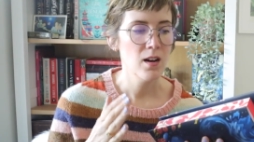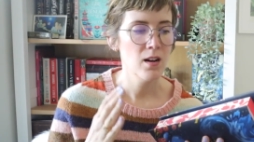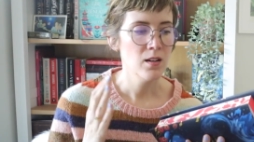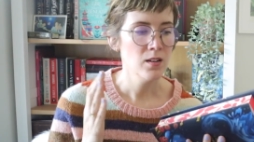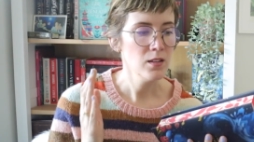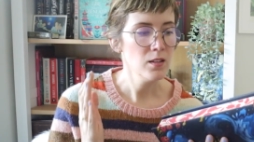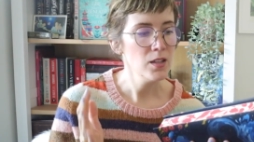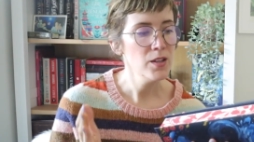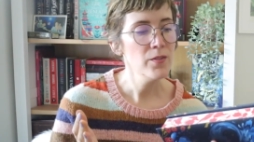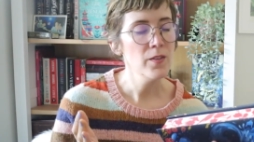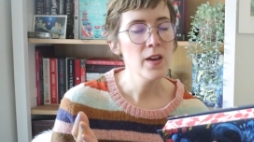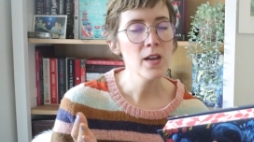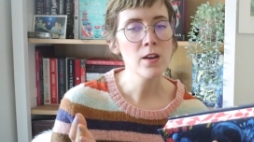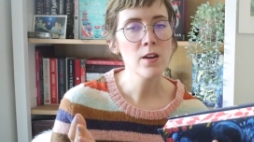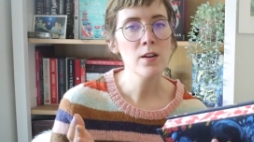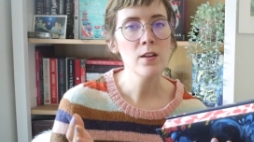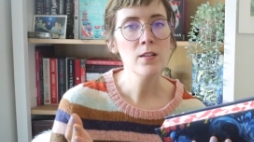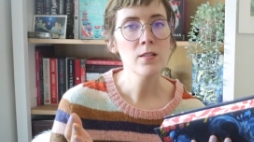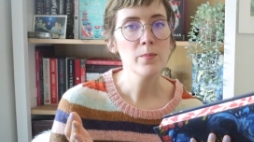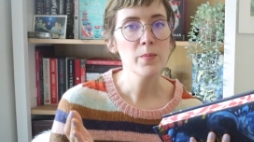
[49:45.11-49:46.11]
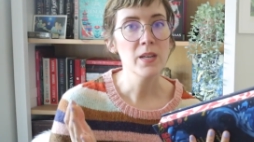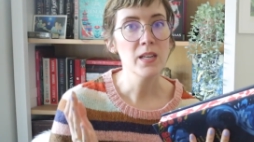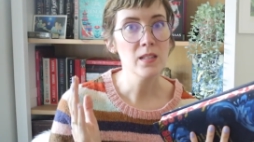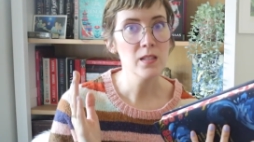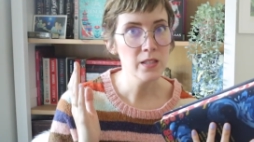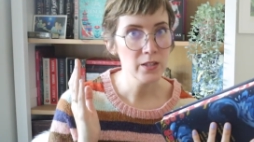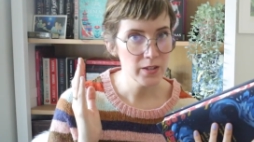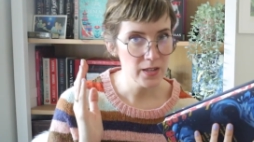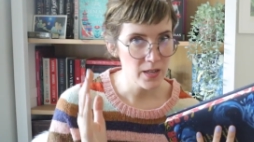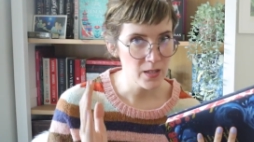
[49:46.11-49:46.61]
on a cliffhanger because
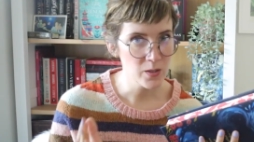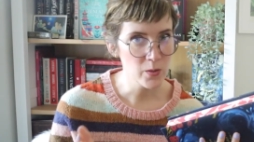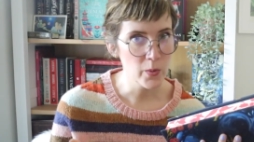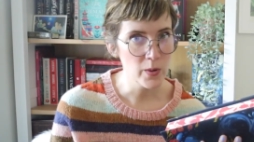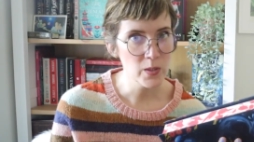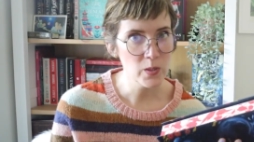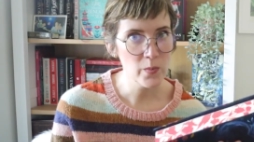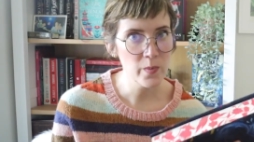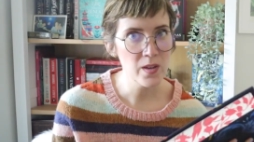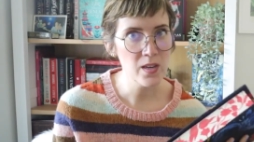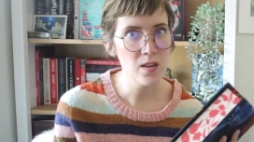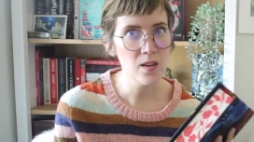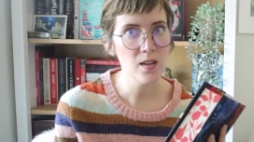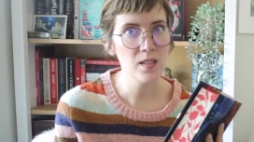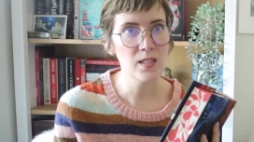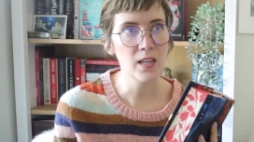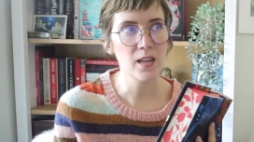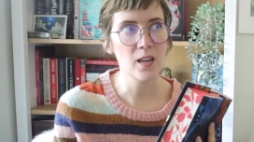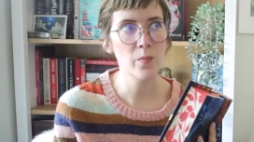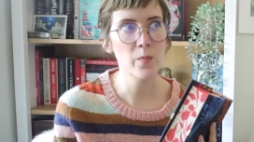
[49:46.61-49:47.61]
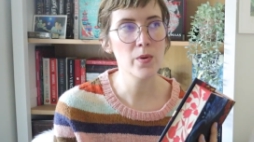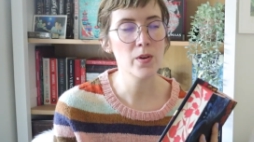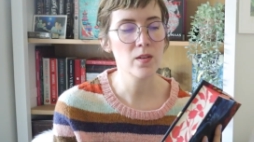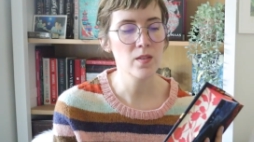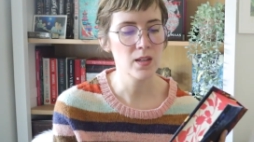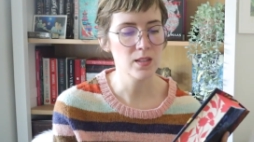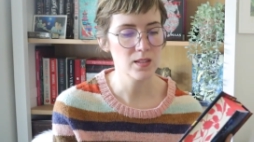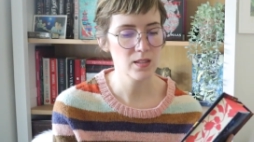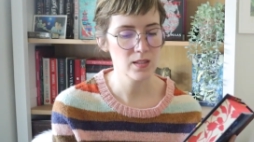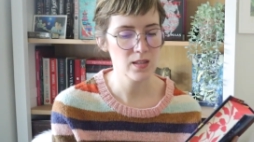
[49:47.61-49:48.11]
there is going to be a second book
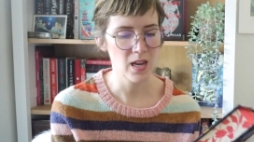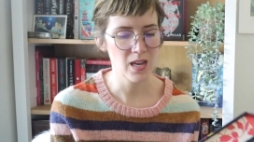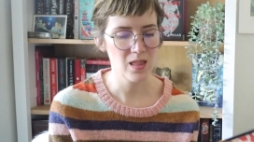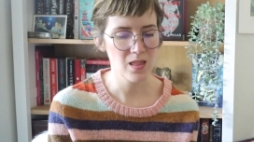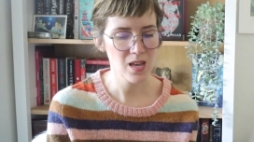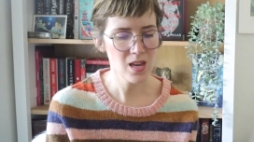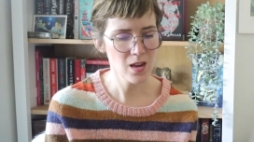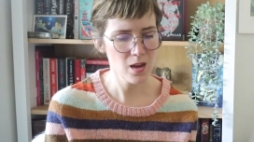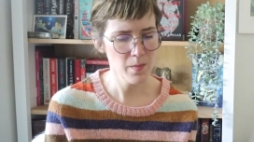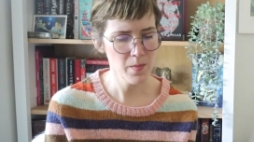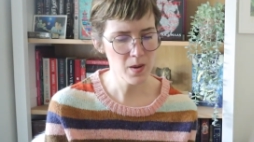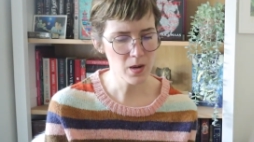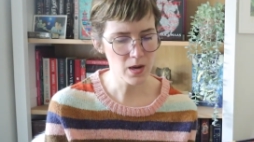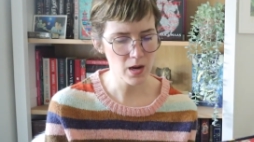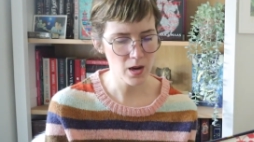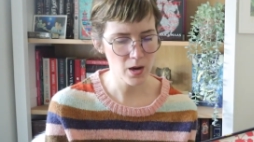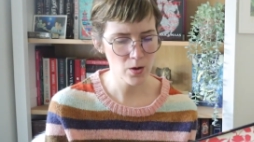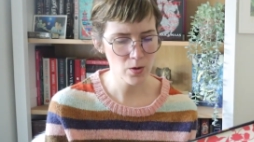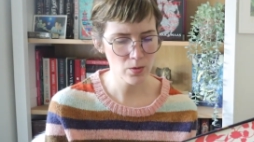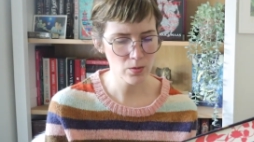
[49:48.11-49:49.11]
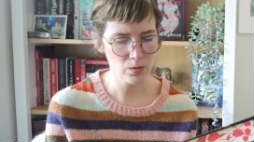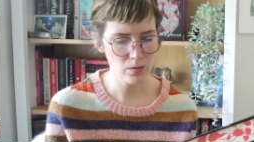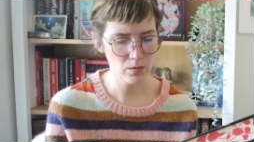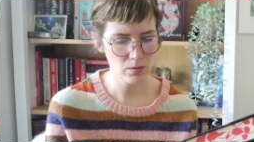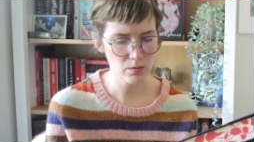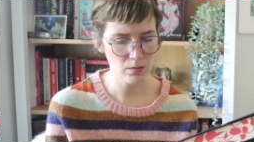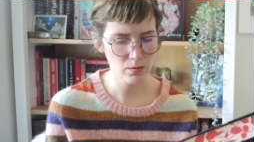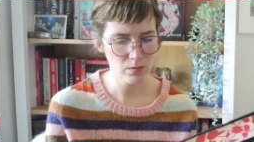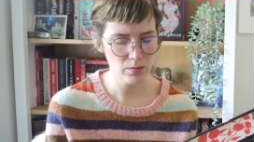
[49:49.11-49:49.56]
that's, I think, coming out